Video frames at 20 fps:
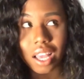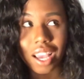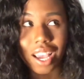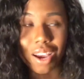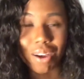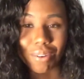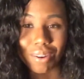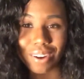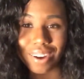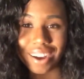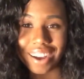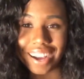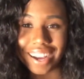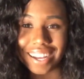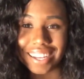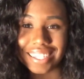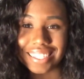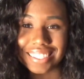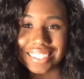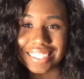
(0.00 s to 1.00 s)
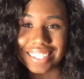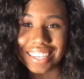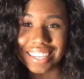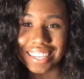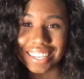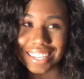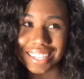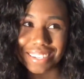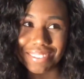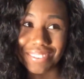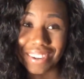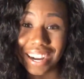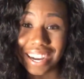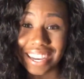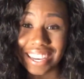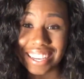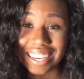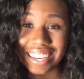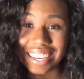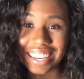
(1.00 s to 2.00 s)
And roll her eyes and keep
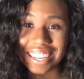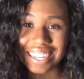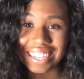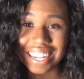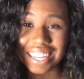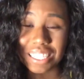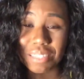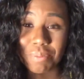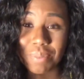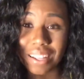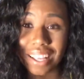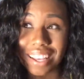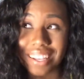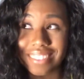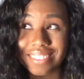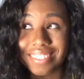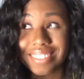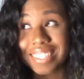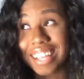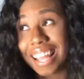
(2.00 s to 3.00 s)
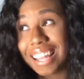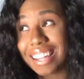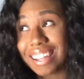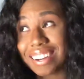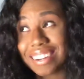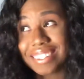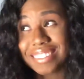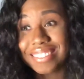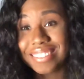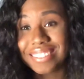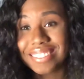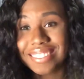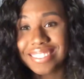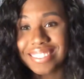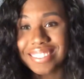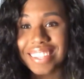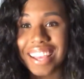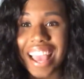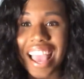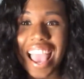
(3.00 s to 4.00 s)
walking. And I just be like, hello.
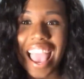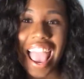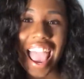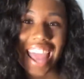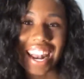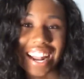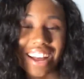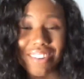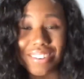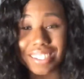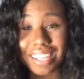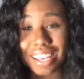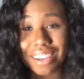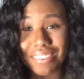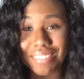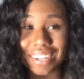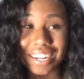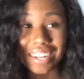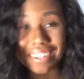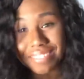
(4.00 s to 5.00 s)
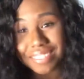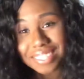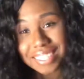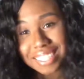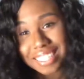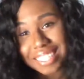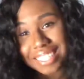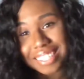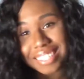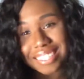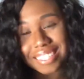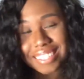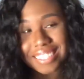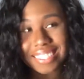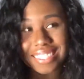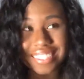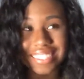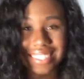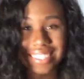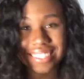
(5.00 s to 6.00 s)
And I was like, whatever,
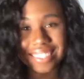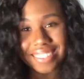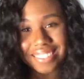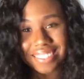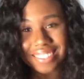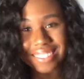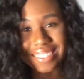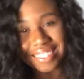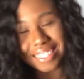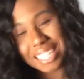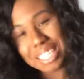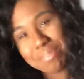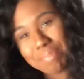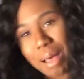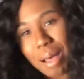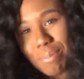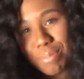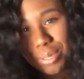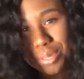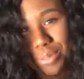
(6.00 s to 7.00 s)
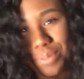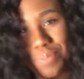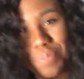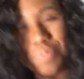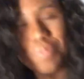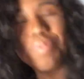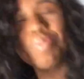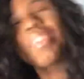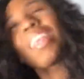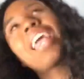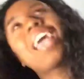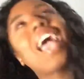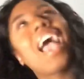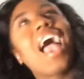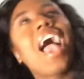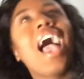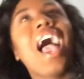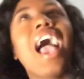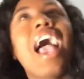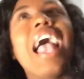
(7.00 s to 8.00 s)
because this is my boo.
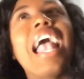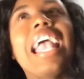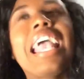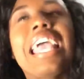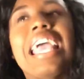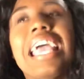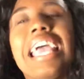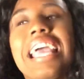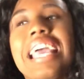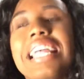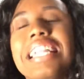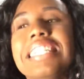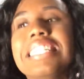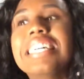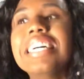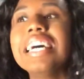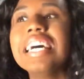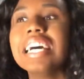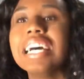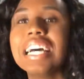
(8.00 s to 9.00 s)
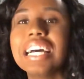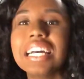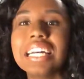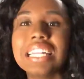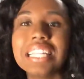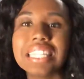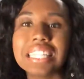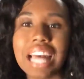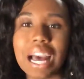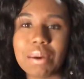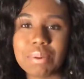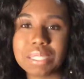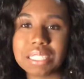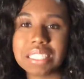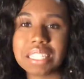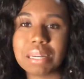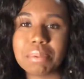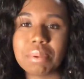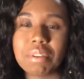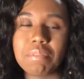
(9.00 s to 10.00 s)
And that was
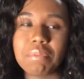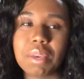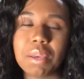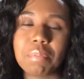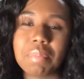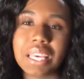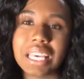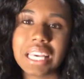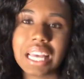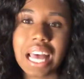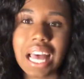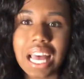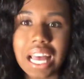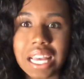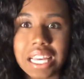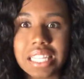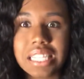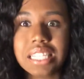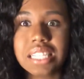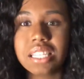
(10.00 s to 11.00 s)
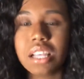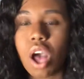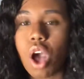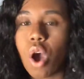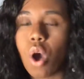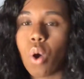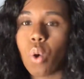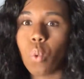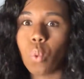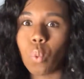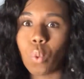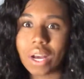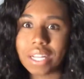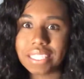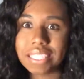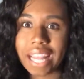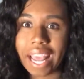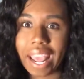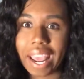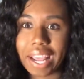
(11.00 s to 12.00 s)
dumb of me because
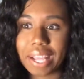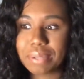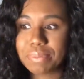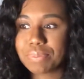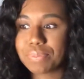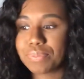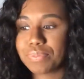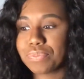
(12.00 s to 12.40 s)
one day